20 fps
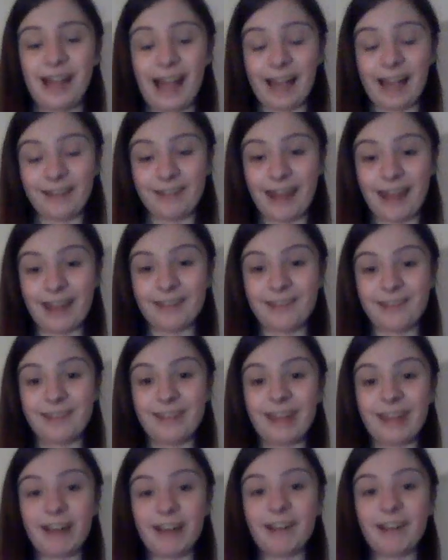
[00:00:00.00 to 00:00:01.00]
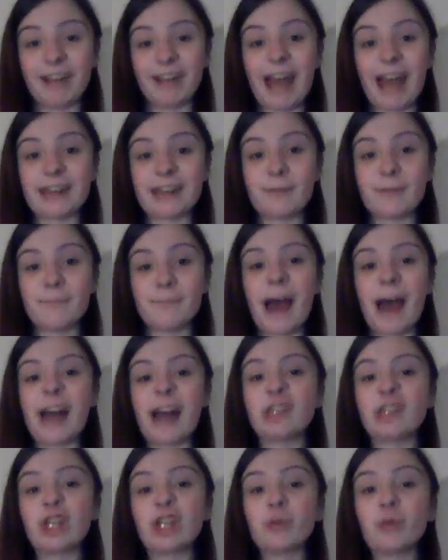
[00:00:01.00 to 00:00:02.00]
I sat staring at the
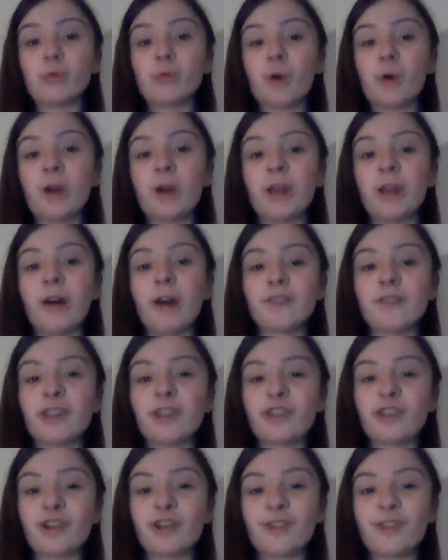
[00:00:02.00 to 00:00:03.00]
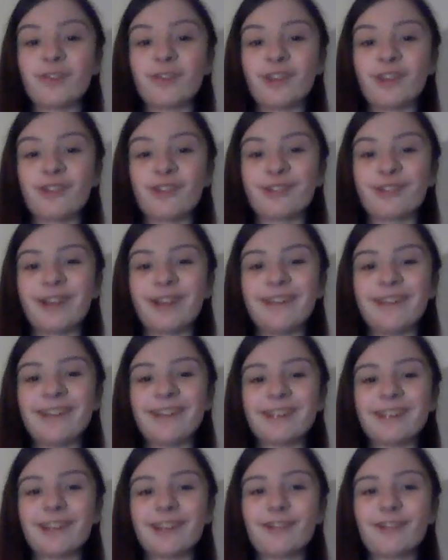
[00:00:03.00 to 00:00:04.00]
matching wood of the surface,
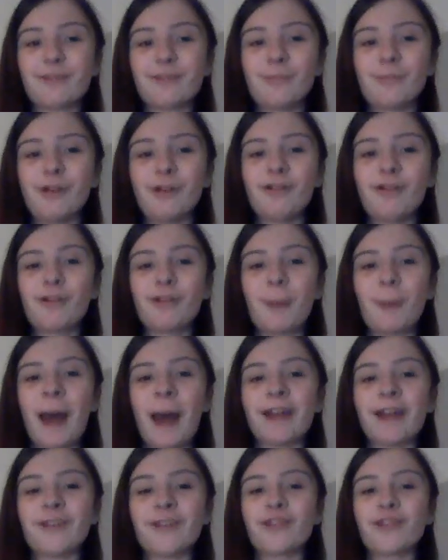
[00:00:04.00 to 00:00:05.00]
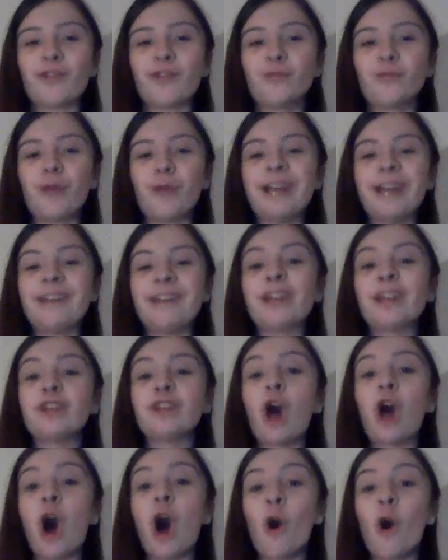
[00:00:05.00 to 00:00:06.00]
tracing the smooth patterns and
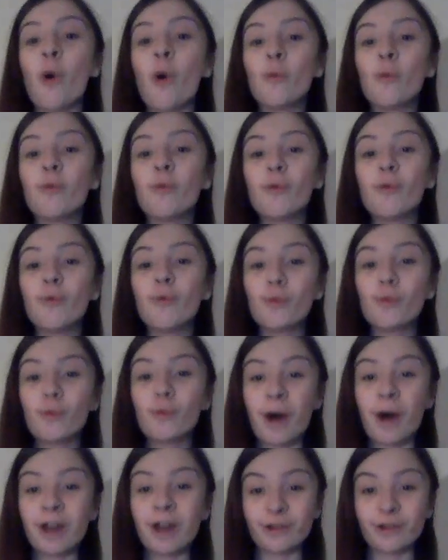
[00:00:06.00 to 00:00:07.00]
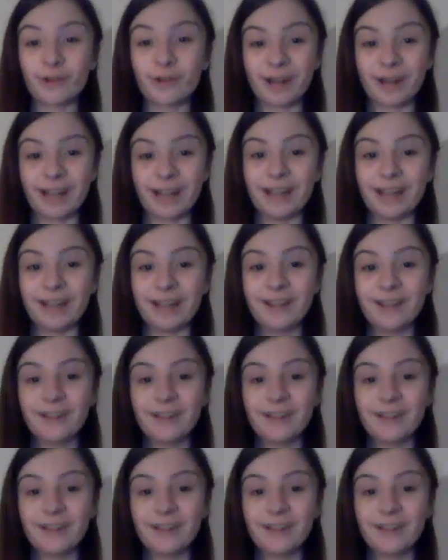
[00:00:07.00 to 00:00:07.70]
waiting, no, wondering,